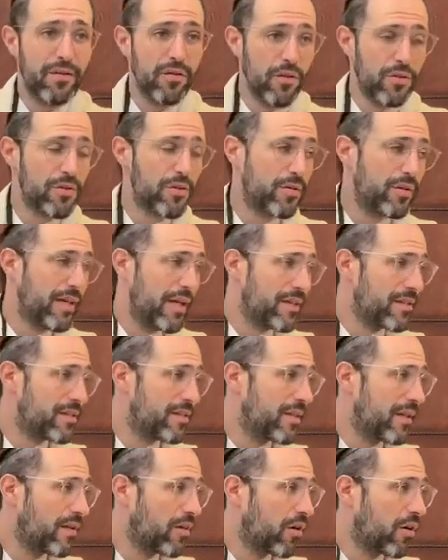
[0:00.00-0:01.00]
Those are debts
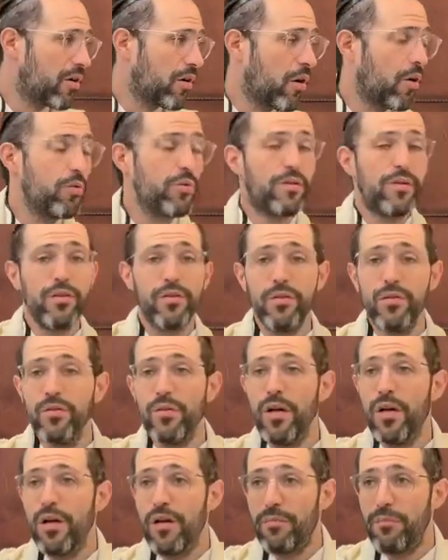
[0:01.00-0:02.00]
that are owed to you
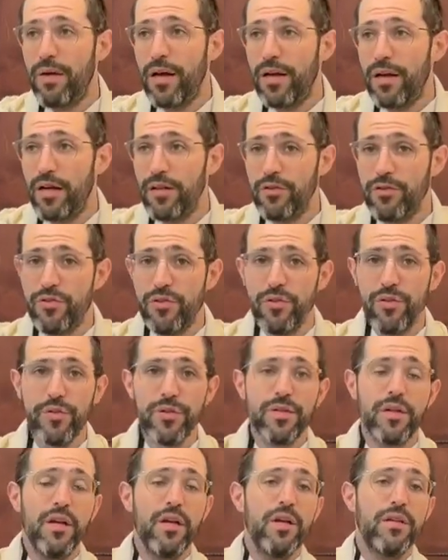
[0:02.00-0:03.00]
by other Jews.